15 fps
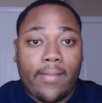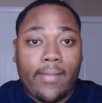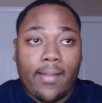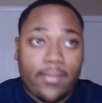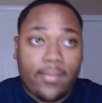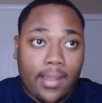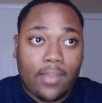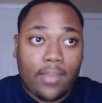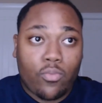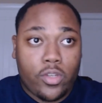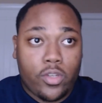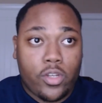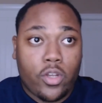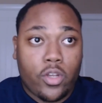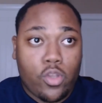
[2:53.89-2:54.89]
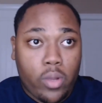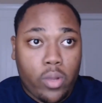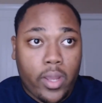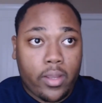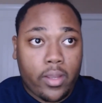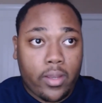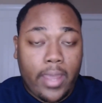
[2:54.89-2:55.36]
That's, that's when, you know, you
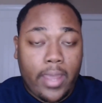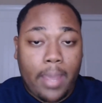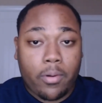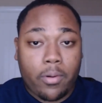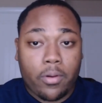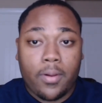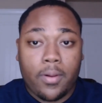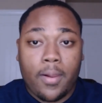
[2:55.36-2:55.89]
got good capital.